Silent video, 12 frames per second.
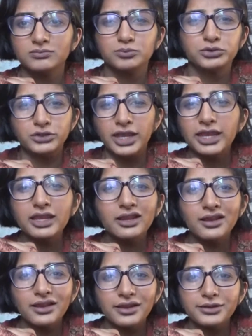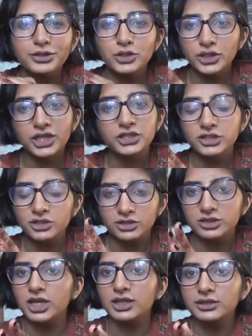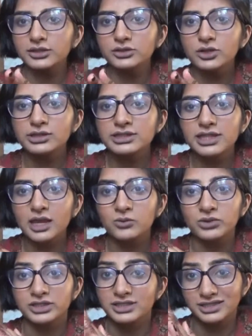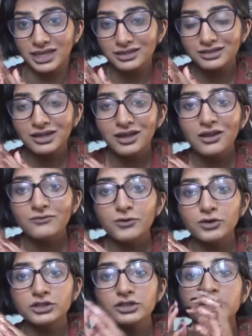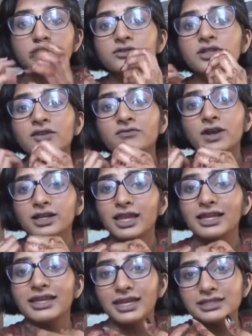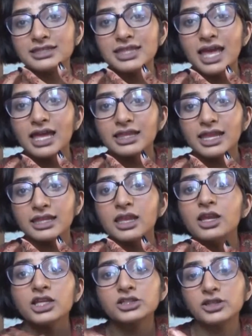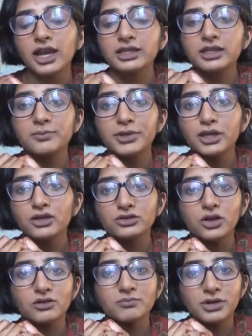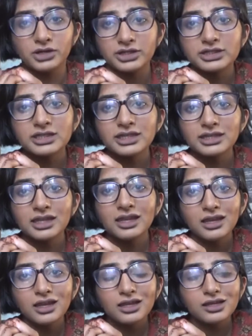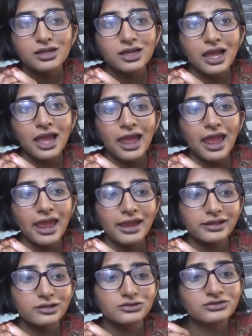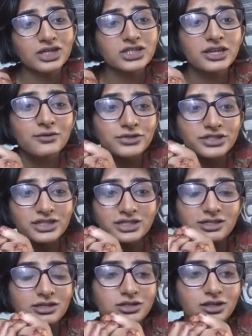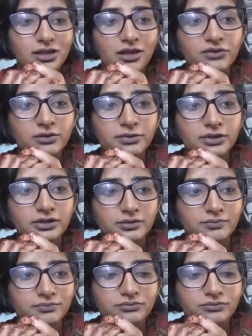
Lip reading: break traditional gender roles that were set for her. She really fought against that and tried to be her own person. And Rishi was just such a lovable